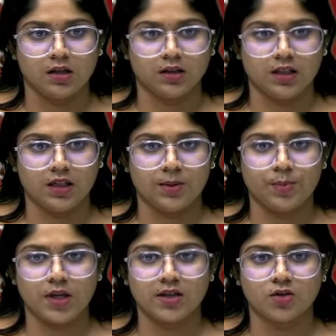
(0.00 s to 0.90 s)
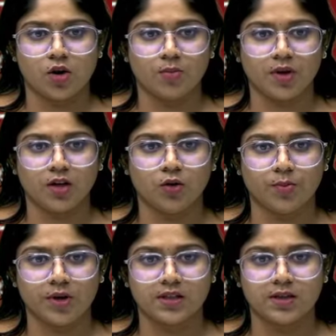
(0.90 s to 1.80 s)
The pre-storming
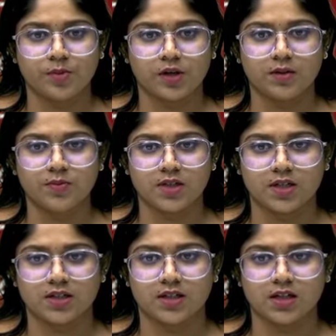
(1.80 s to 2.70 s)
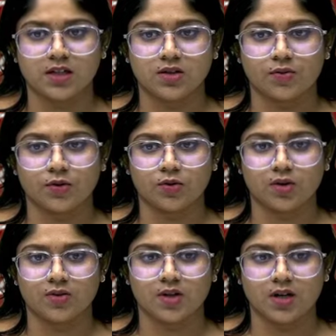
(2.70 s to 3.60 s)
UPSC prelims test series of
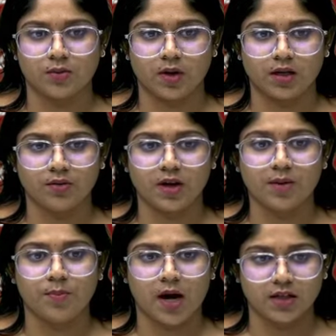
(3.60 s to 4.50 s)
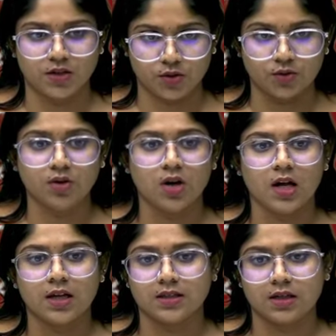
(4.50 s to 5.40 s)
2025 batch 2
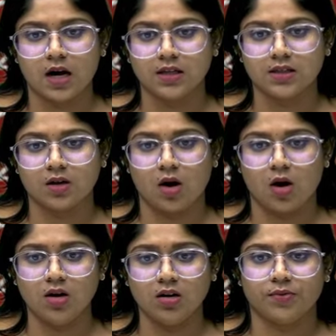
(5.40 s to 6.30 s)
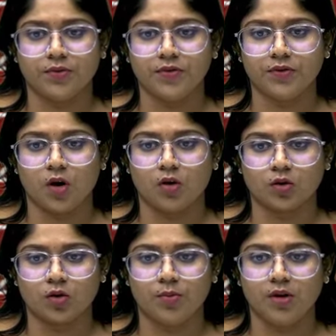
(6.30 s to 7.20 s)
starts on 5th
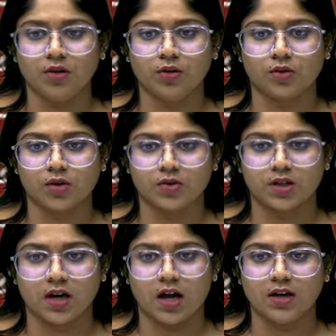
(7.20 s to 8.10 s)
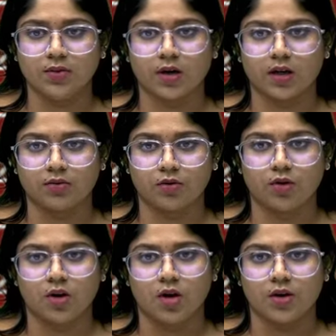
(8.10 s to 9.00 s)
October
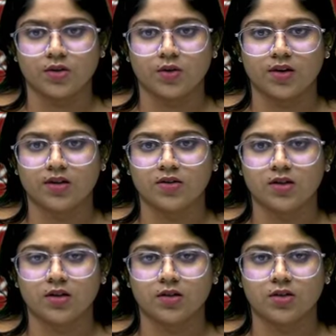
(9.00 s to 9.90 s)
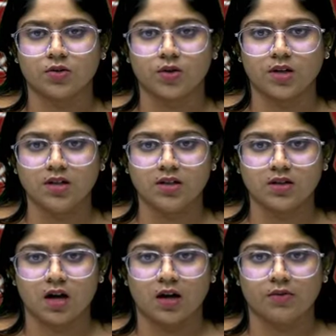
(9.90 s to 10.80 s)
2024. So interested
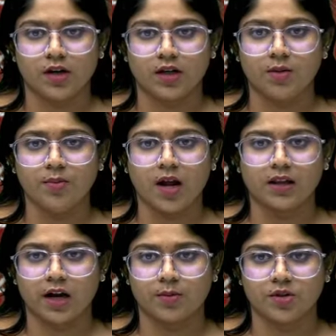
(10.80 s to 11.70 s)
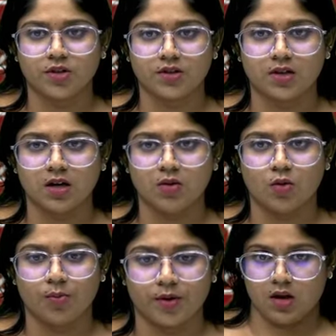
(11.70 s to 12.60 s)
students are welcomed and the admissions are
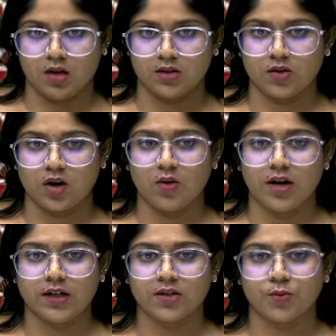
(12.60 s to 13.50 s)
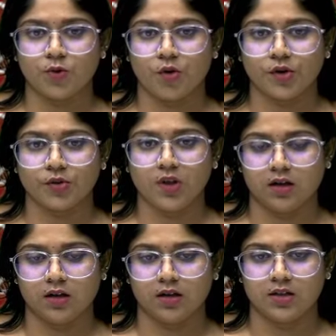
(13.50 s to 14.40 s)
open. So now let us move on to
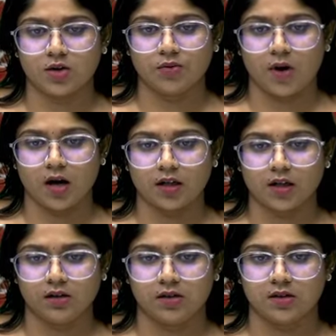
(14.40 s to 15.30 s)
the list of articles